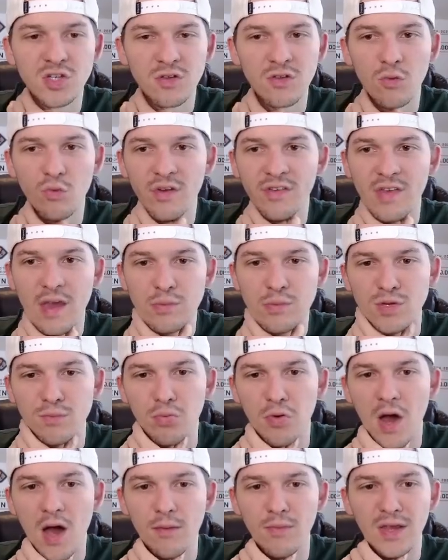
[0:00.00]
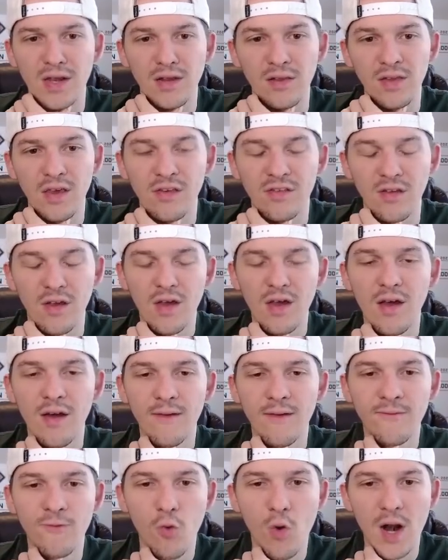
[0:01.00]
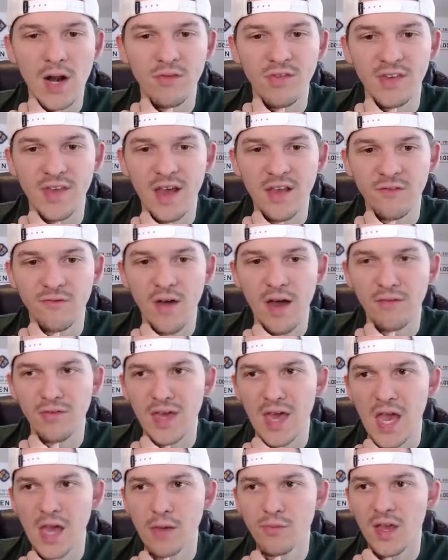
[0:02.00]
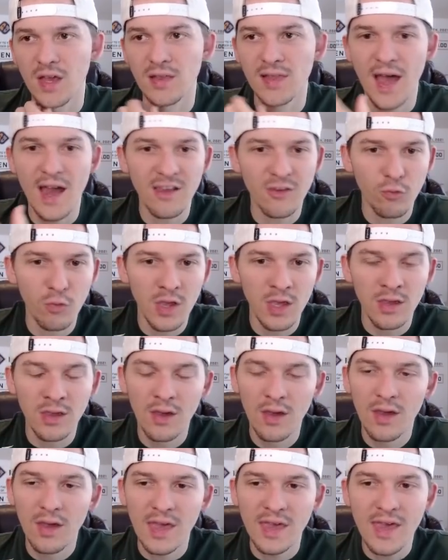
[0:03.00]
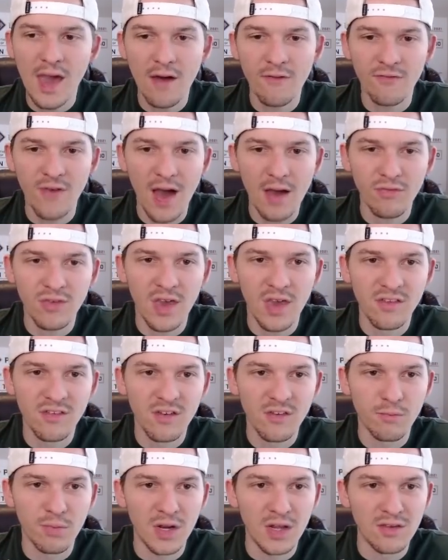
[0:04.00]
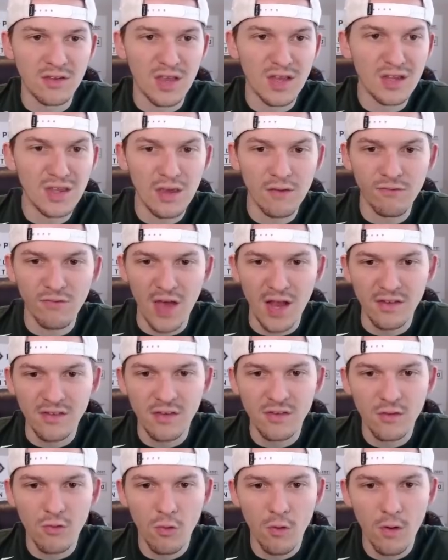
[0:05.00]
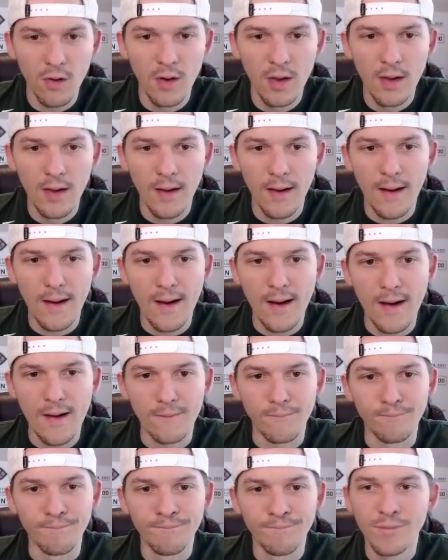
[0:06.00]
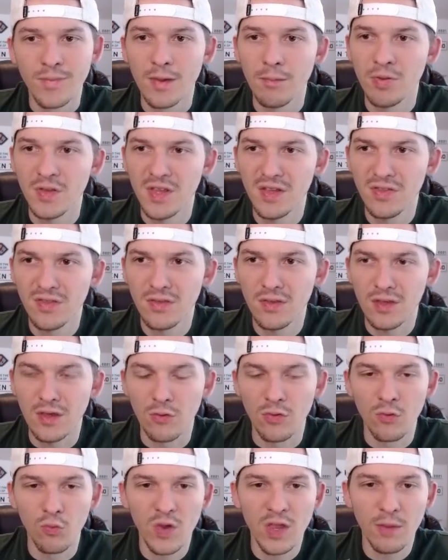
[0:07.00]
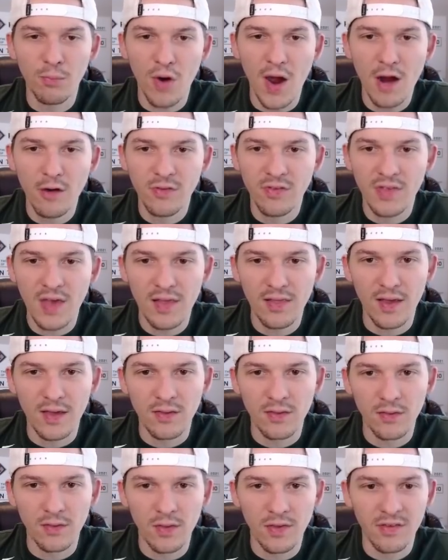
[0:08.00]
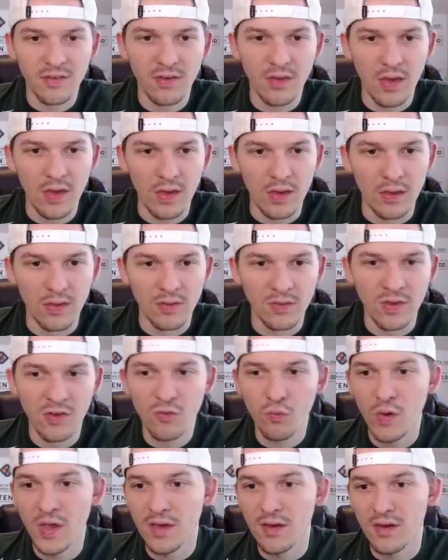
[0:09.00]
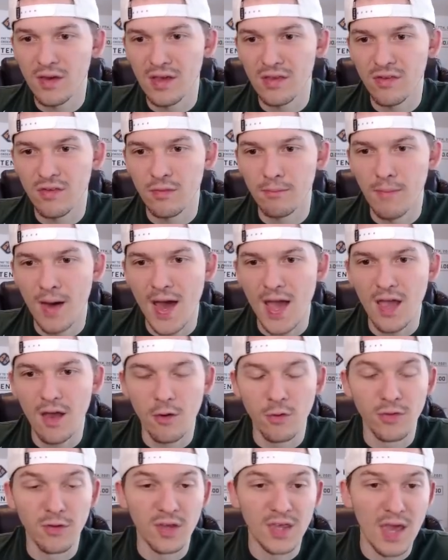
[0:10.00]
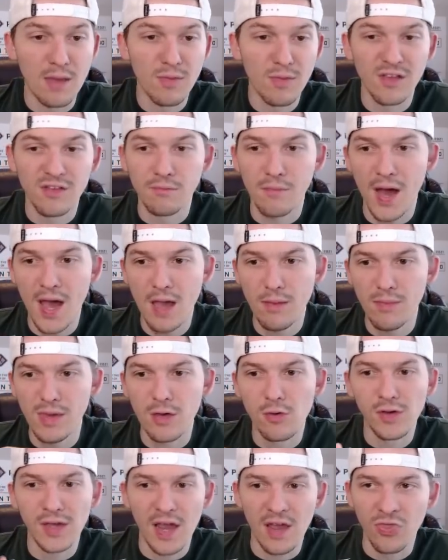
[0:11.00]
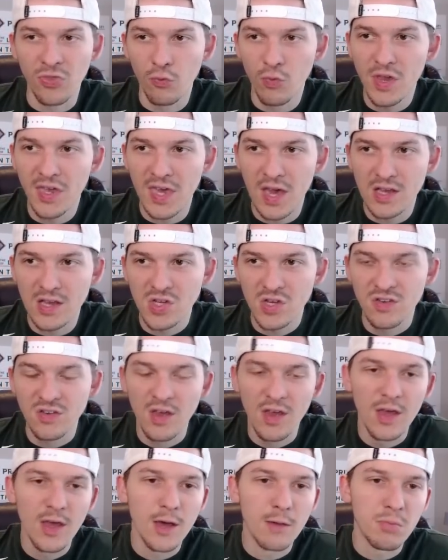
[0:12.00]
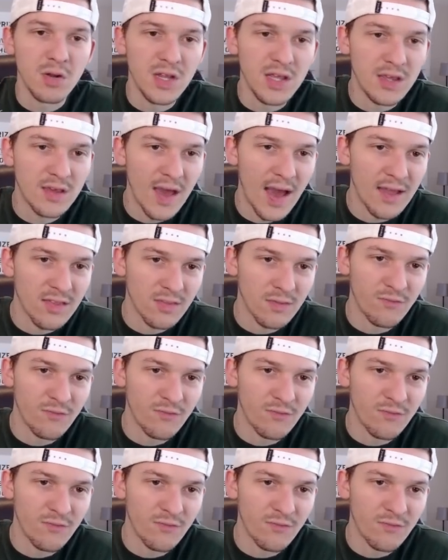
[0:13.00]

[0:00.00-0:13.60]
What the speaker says: the reception prop in at least 4 out of his last 5 games. Like, last week, he got 5 catches, but he didn't get fantasy score. But then, you know, the week prior to that, like, let's see, this week against the game against Miami, he only had 3 catches, but he got